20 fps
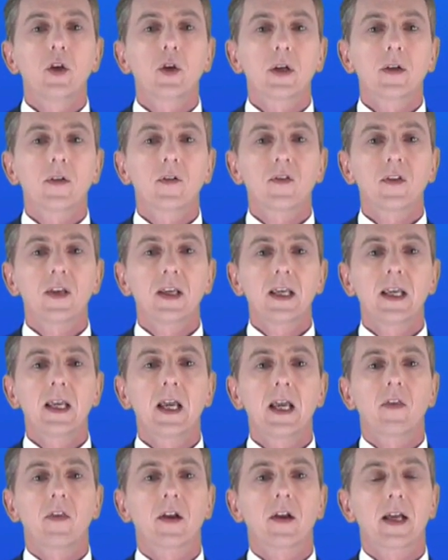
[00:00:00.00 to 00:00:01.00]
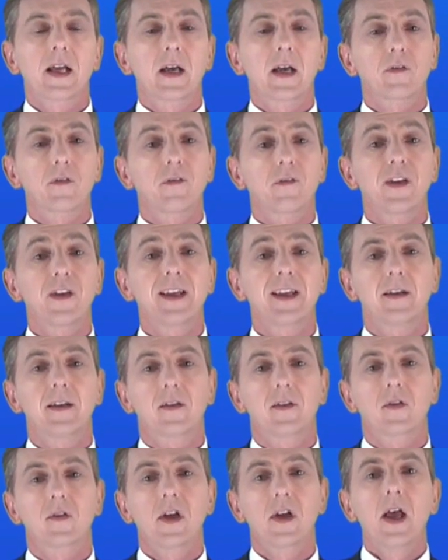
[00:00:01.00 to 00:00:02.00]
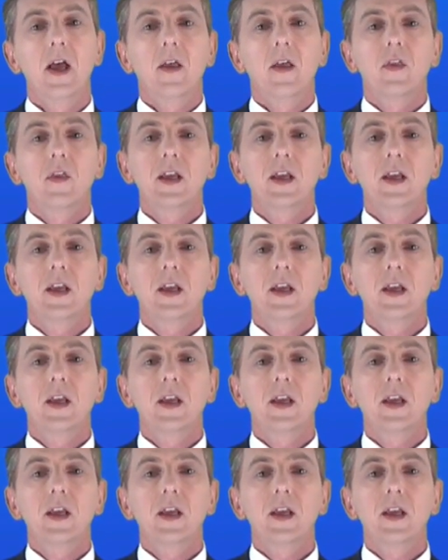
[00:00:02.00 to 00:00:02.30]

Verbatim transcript: You can see here that it has fins.